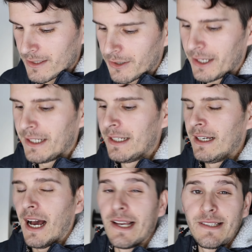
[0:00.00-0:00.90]
Sorry.
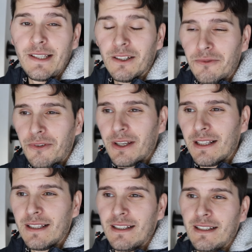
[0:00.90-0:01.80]
I still
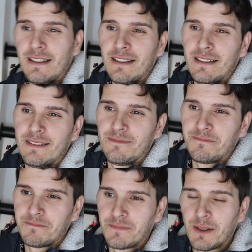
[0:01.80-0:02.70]
feel uh,
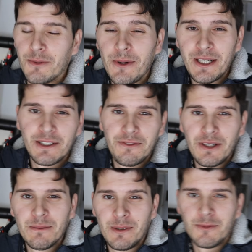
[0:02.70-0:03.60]
weird
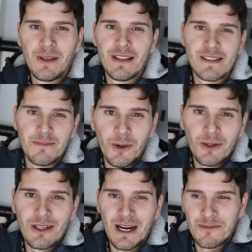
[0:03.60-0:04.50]
filming with a
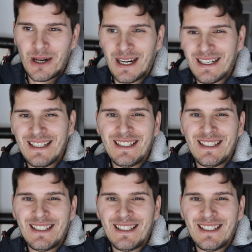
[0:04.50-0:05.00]
small camera.